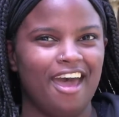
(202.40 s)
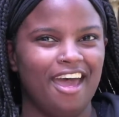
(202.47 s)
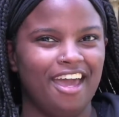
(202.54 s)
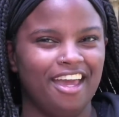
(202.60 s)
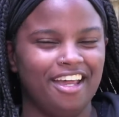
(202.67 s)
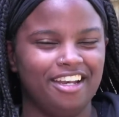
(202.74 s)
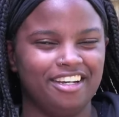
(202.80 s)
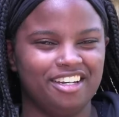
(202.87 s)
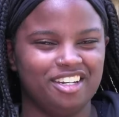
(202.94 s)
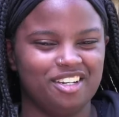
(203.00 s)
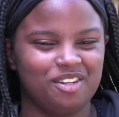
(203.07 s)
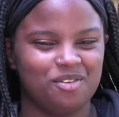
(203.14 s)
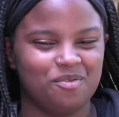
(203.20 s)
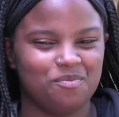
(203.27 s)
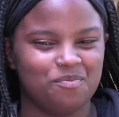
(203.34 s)

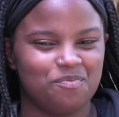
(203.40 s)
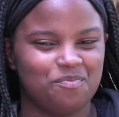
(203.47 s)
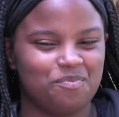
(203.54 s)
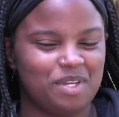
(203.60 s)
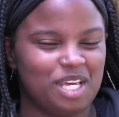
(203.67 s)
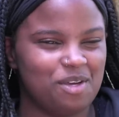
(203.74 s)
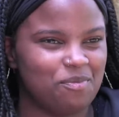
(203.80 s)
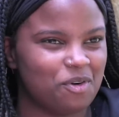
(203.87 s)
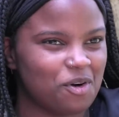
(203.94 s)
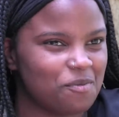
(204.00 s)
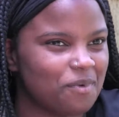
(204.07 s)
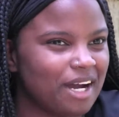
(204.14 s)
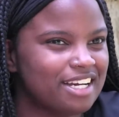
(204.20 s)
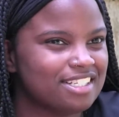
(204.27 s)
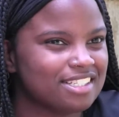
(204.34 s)
And people
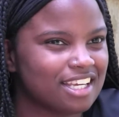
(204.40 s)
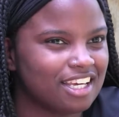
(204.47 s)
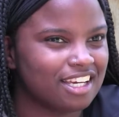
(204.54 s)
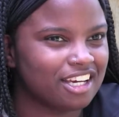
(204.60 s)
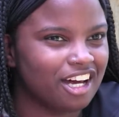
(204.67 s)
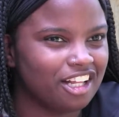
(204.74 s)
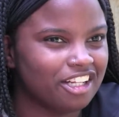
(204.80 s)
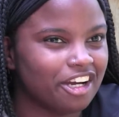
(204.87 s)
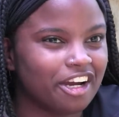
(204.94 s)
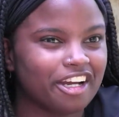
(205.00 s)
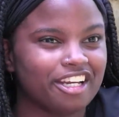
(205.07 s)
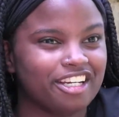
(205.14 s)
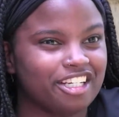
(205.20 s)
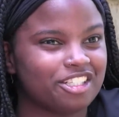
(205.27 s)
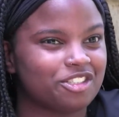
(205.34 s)
my skin color are
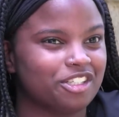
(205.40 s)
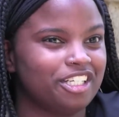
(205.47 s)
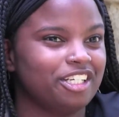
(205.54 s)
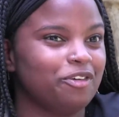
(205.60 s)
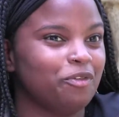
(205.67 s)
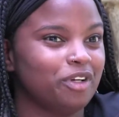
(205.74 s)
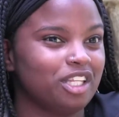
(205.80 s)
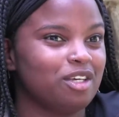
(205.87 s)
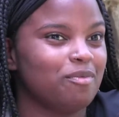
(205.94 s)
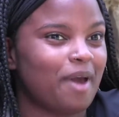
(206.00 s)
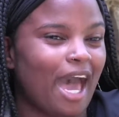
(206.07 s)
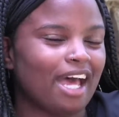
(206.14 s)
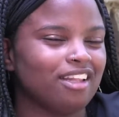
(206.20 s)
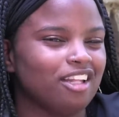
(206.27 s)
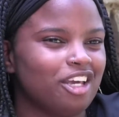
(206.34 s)
getting treated really
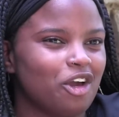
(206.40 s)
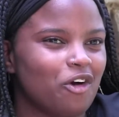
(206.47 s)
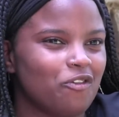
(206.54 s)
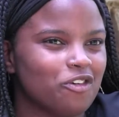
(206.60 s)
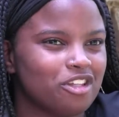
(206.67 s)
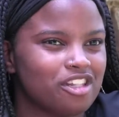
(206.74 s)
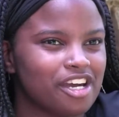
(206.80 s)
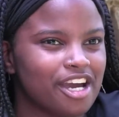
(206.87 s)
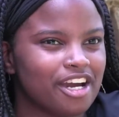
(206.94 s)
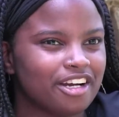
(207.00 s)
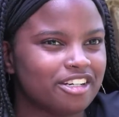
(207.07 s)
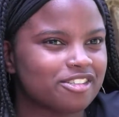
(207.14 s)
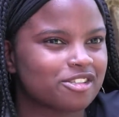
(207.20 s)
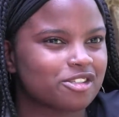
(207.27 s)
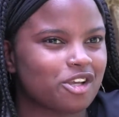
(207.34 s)
badly over
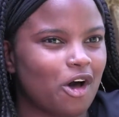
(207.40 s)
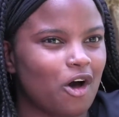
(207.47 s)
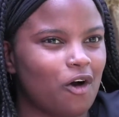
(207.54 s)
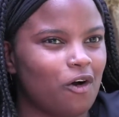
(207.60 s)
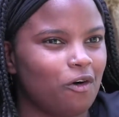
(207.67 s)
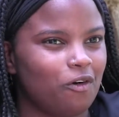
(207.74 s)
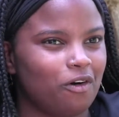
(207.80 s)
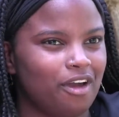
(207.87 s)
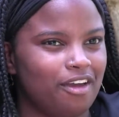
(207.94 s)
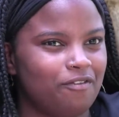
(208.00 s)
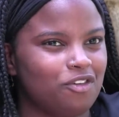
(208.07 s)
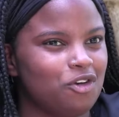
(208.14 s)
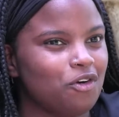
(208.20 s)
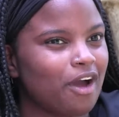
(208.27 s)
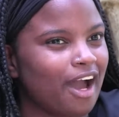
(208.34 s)
there, so
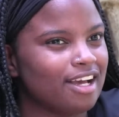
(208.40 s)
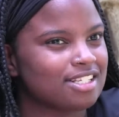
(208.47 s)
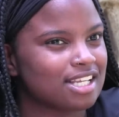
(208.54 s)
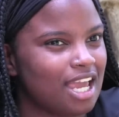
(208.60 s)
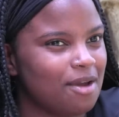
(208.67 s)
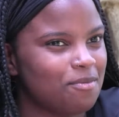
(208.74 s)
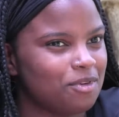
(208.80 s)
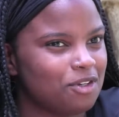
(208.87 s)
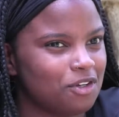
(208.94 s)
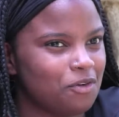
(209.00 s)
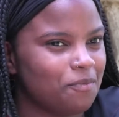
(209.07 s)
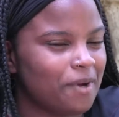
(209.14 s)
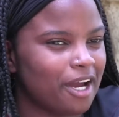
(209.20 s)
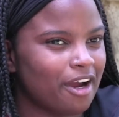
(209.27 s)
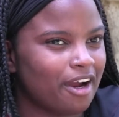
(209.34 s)
if you guys came to
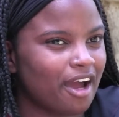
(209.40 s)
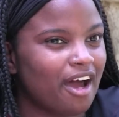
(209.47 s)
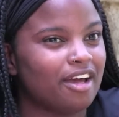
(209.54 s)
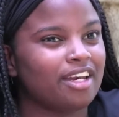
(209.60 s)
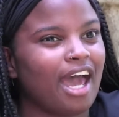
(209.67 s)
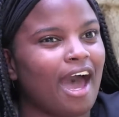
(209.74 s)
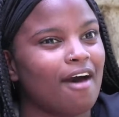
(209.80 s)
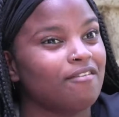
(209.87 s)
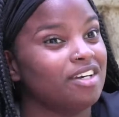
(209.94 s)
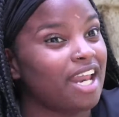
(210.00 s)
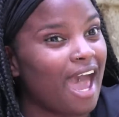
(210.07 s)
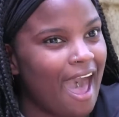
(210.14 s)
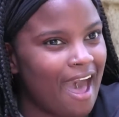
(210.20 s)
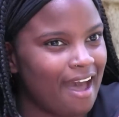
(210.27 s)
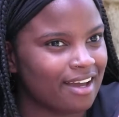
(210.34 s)
America and have an
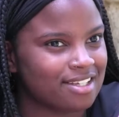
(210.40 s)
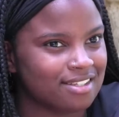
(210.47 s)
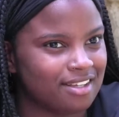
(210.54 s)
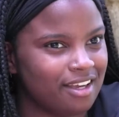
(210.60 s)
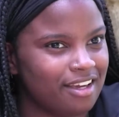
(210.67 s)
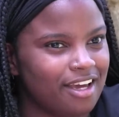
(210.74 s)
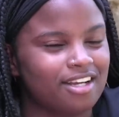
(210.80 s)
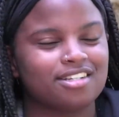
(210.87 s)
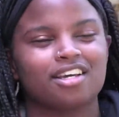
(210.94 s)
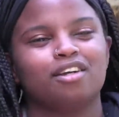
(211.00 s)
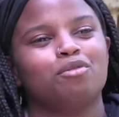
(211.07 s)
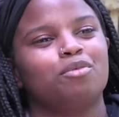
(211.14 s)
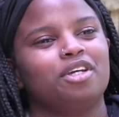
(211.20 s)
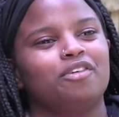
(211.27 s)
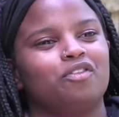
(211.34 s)
accent, it's
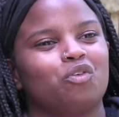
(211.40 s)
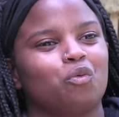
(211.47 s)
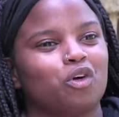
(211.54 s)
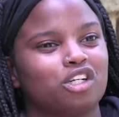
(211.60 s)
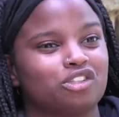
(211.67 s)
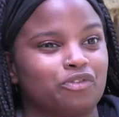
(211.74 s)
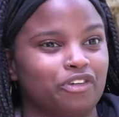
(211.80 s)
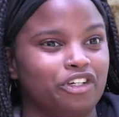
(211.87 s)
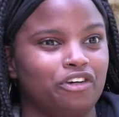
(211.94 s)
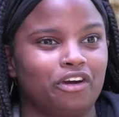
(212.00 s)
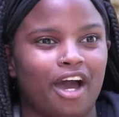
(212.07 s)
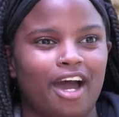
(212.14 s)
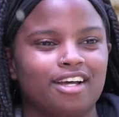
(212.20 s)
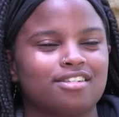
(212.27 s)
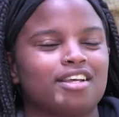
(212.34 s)
gonna be even worse for you
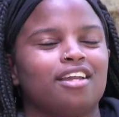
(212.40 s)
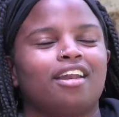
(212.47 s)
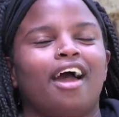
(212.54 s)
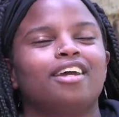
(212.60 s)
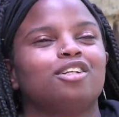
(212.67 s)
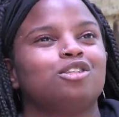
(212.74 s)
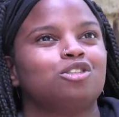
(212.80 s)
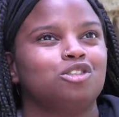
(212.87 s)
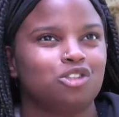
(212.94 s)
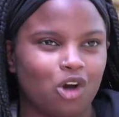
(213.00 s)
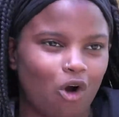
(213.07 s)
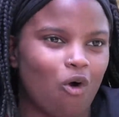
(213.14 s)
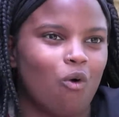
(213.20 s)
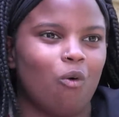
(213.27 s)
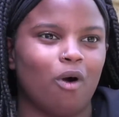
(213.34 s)
guys, and I
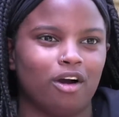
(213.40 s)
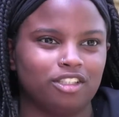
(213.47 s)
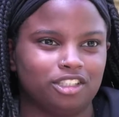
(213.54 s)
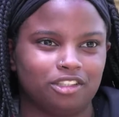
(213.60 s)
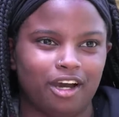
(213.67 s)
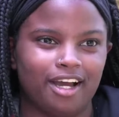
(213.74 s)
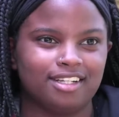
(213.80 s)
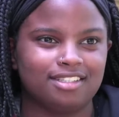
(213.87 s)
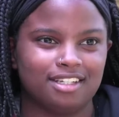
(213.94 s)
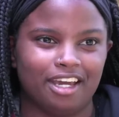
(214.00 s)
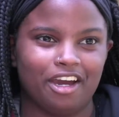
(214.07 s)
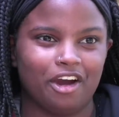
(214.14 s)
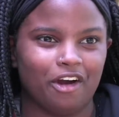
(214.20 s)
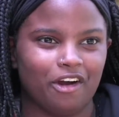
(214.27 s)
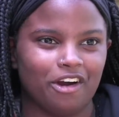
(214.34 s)
don't want you guys to
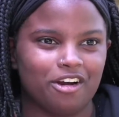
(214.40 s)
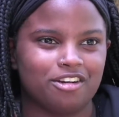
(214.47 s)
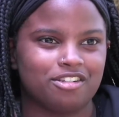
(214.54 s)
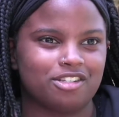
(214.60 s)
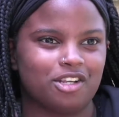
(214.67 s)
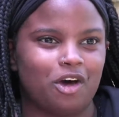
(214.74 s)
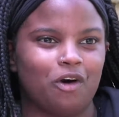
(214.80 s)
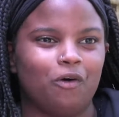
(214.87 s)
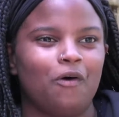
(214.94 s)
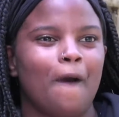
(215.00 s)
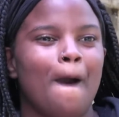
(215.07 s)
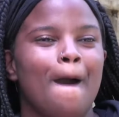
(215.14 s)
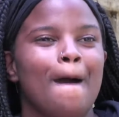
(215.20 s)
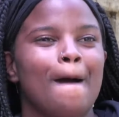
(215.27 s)
get hurt, so